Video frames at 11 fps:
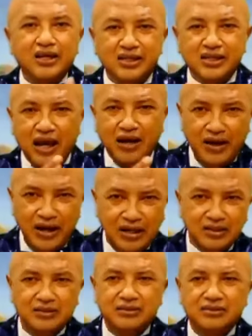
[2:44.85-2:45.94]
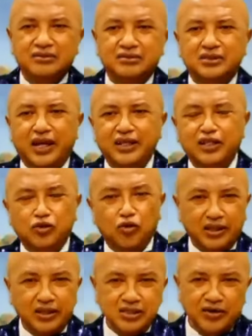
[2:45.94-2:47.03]
That is what we can find in the
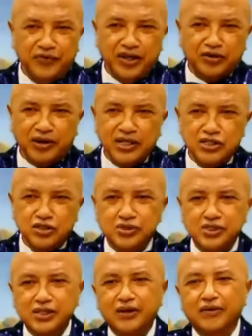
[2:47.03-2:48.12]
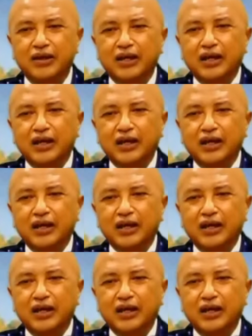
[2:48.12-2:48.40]
Sefer Torah of Jews.